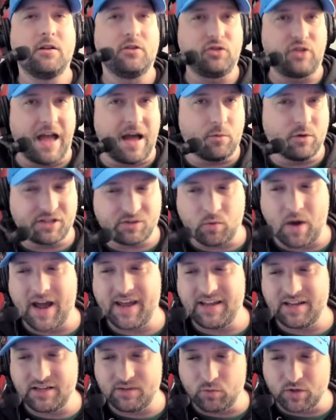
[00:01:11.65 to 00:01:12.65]
That was why
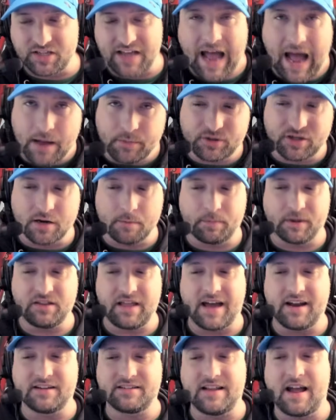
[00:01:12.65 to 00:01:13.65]
he was absent, but
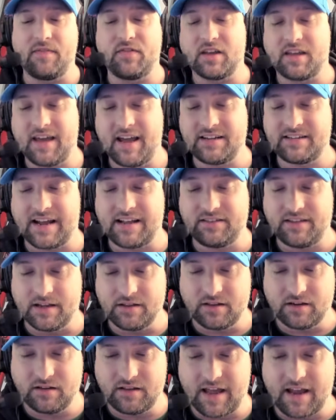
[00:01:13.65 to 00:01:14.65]
that is not the case at the
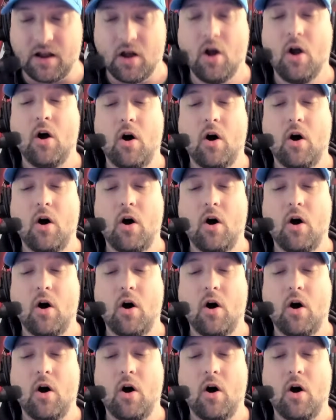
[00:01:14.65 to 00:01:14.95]
end of the day.